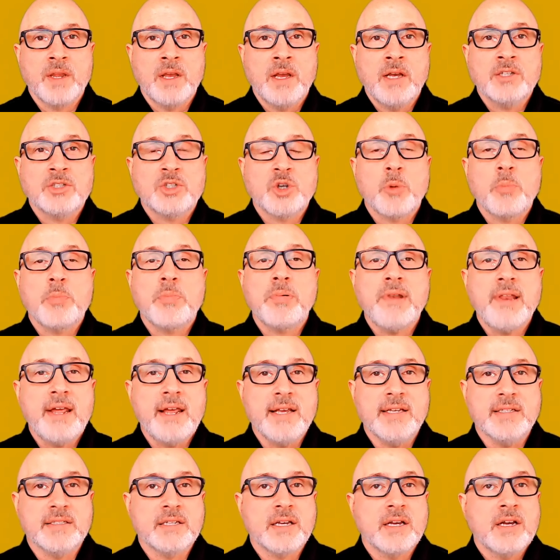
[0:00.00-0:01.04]
So
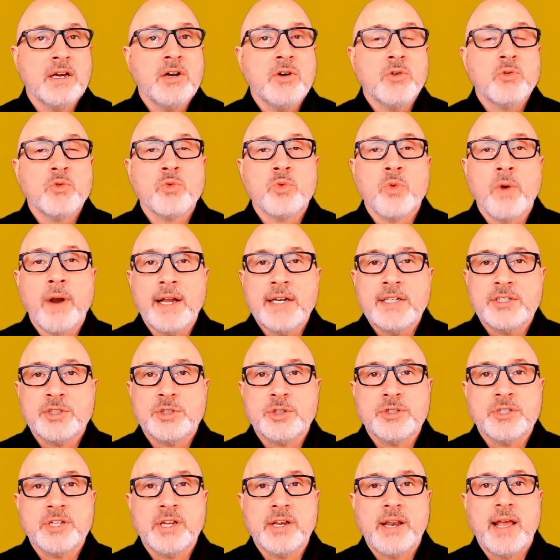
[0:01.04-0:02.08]
please register
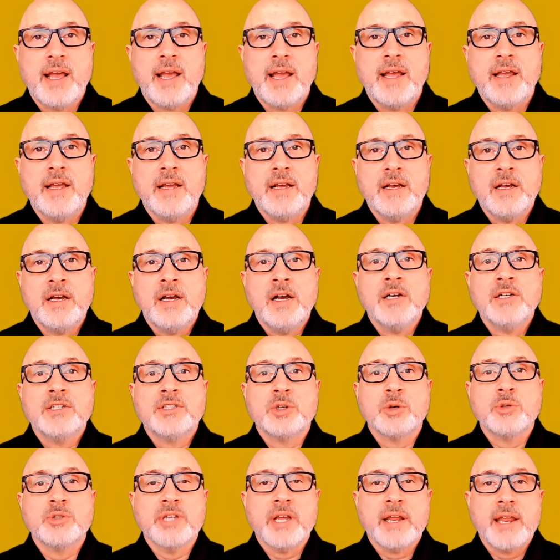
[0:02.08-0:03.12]
today
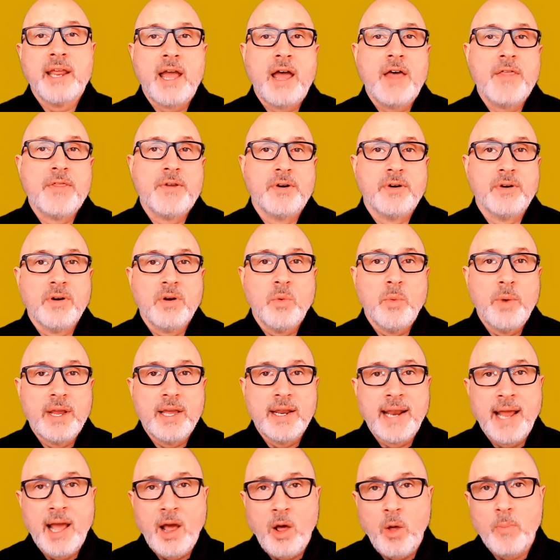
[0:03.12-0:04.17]
so together we
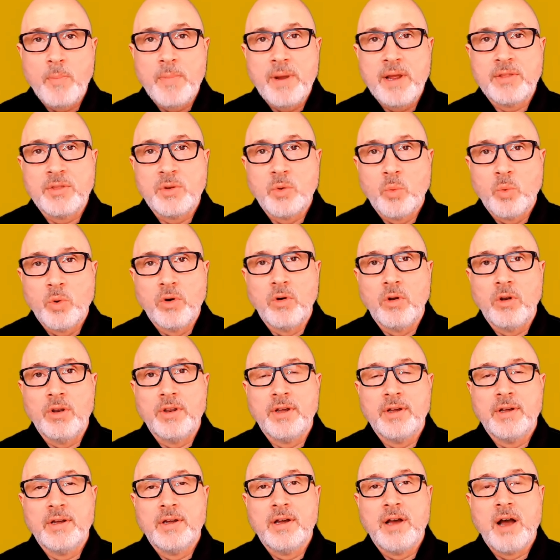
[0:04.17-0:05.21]
can help make the world
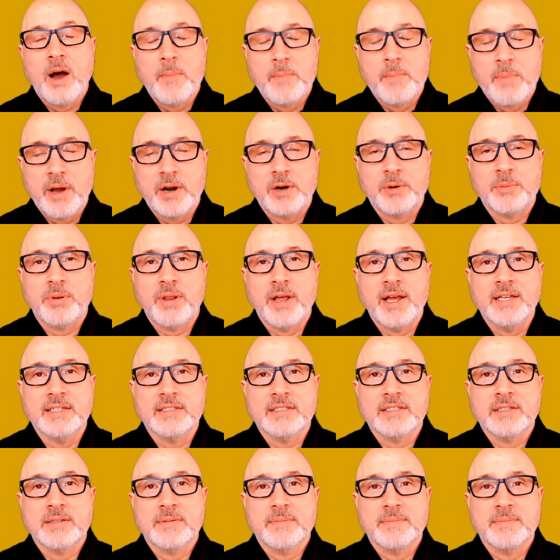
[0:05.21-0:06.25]
a better place.